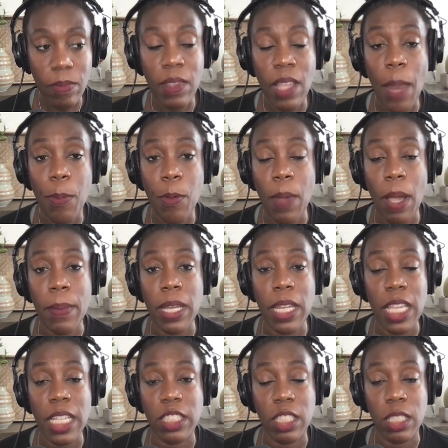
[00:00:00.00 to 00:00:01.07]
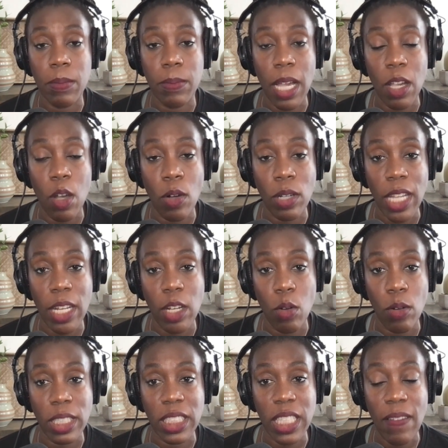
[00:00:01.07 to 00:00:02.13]
I put my money into my online
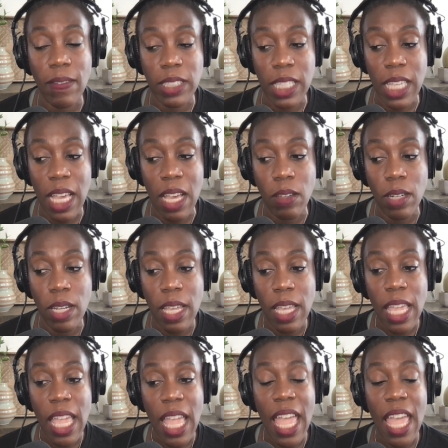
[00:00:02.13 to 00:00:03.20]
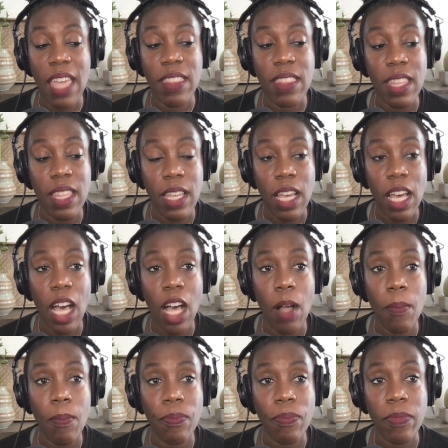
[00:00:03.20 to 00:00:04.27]
only savings account. And
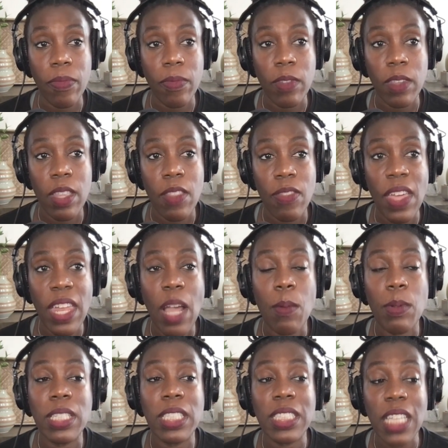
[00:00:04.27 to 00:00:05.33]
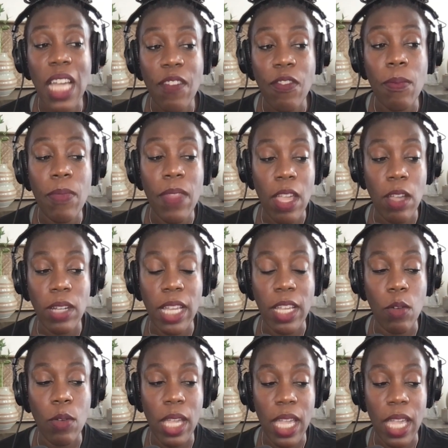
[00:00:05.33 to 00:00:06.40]
then I would decide from there, like,
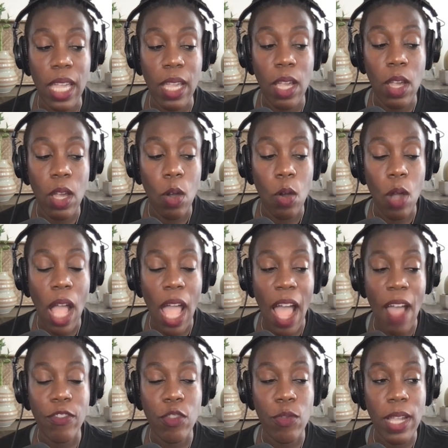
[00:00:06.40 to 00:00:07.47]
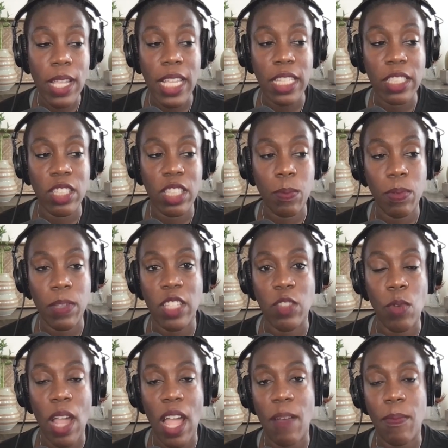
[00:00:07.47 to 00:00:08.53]
okay, after I get to the place
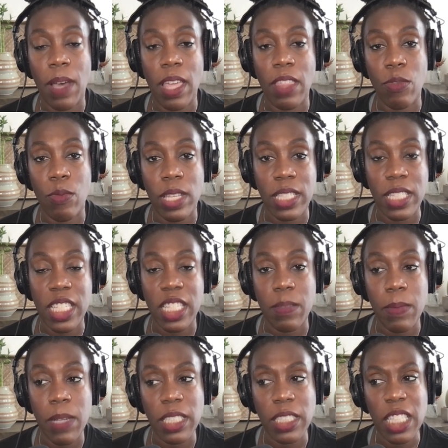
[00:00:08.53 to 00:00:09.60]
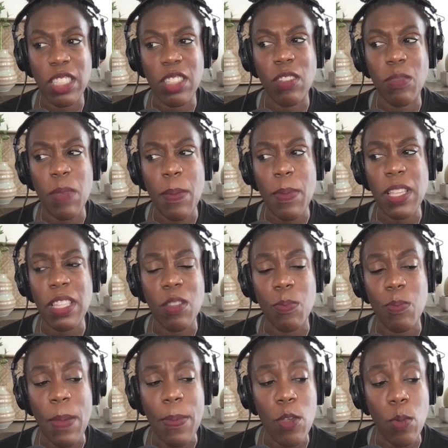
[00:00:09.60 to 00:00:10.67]
where I have my 3 to 6 months, is there
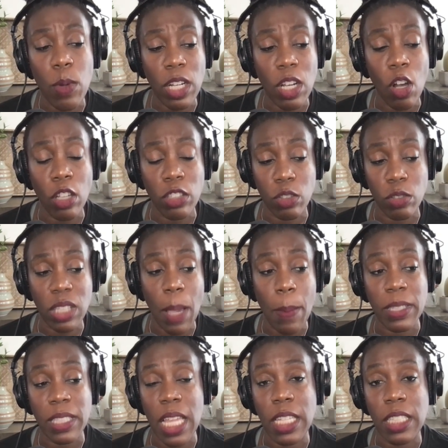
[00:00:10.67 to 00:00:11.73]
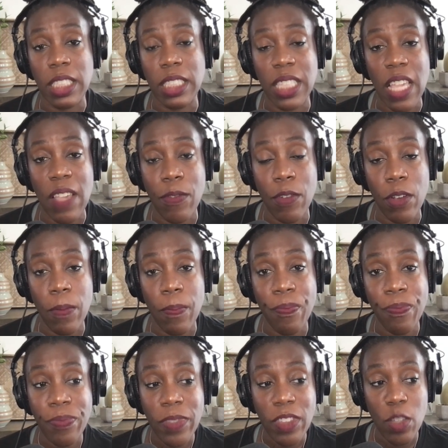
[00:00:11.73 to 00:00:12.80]
maybe you want to also simultaneously save
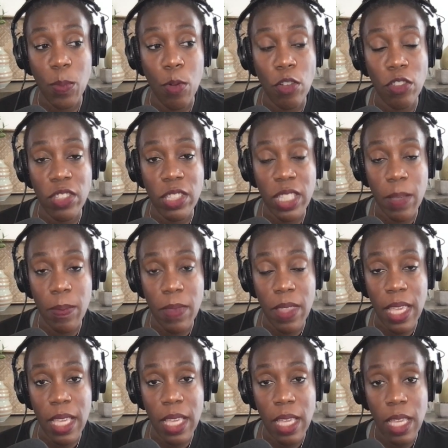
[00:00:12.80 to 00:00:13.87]
to purchase something.